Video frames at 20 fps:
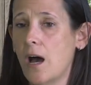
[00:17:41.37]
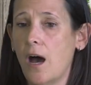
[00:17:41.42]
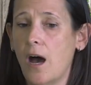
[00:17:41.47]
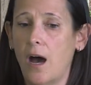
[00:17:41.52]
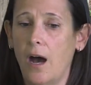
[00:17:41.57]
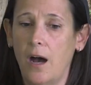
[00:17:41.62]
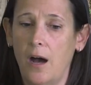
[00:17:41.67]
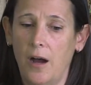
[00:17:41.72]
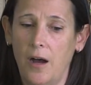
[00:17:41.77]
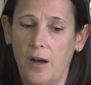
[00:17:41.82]

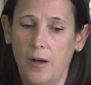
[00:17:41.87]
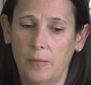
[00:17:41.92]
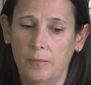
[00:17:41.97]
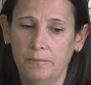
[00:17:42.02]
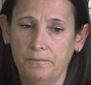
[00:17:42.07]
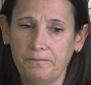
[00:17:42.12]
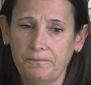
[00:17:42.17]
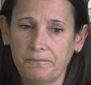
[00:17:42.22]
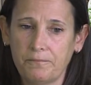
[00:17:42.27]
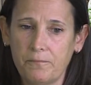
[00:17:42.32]

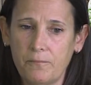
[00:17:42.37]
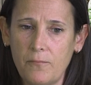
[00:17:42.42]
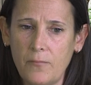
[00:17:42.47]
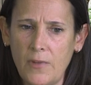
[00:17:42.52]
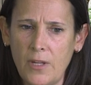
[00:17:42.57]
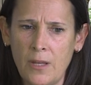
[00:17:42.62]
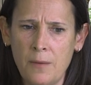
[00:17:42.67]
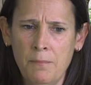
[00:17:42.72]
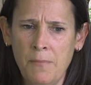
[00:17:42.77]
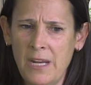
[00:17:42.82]

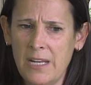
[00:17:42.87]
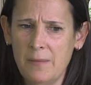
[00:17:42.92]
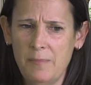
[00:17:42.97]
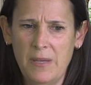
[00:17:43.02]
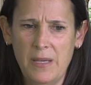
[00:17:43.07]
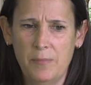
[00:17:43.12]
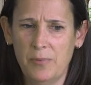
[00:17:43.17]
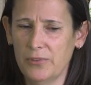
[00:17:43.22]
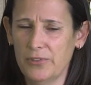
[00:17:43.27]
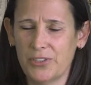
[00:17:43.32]
Many
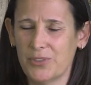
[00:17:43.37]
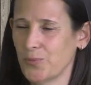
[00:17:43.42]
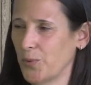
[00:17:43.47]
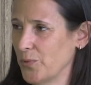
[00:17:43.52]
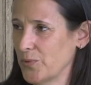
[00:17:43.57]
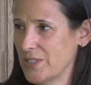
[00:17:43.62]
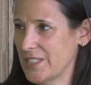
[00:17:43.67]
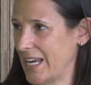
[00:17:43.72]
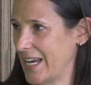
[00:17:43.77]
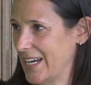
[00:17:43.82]
people just
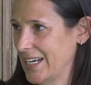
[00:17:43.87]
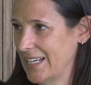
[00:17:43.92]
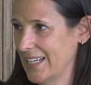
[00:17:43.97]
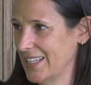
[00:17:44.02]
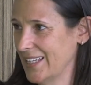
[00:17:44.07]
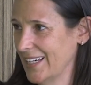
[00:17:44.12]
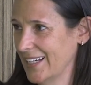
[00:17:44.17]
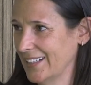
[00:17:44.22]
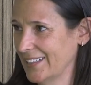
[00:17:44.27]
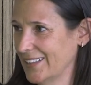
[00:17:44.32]
won't say
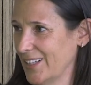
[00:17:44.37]
anything.